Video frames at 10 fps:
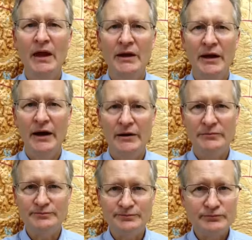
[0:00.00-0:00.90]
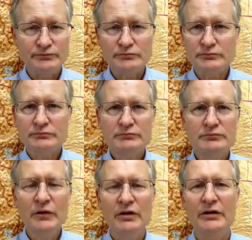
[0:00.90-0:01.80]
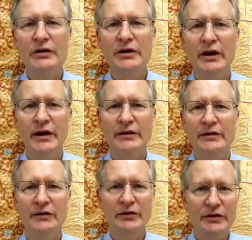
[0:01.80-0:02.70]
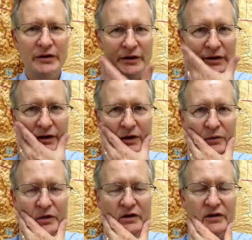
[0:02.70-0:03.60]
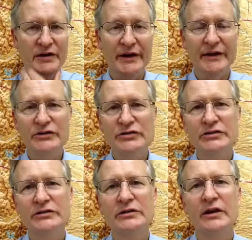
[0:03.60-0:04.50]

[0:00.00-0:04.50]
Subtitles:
And looking at everything, we looked at age